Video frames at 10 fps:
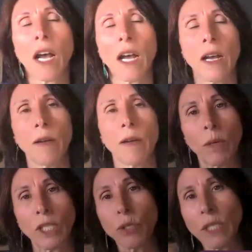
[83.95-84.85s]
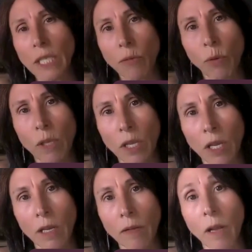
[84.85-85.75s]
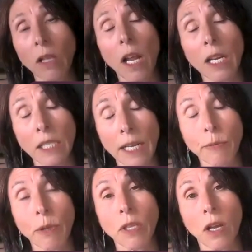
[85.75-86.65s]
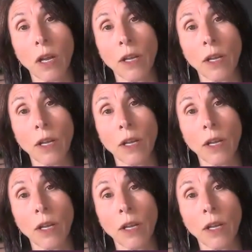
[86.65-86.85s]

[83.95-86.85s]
What you see with a lot of times with